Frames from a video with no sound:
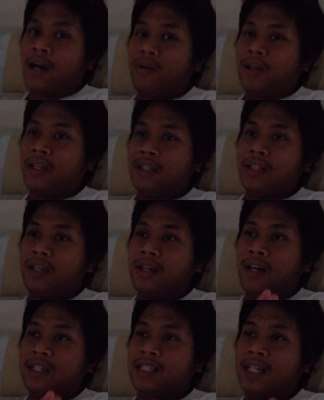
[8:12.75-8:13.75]
and then the
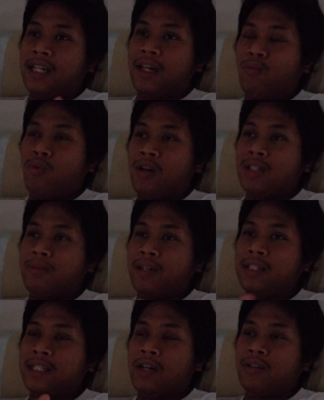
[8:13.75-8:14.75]
cut's gonna get worse because
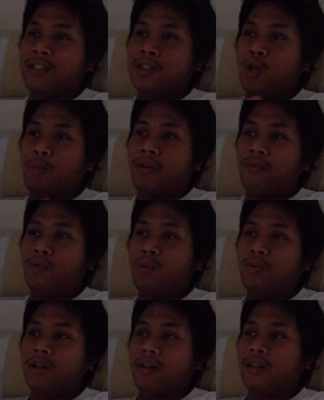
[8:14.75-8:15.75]
now there's an open wound
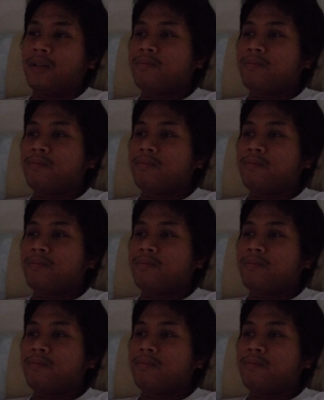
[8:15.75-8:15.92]
on it.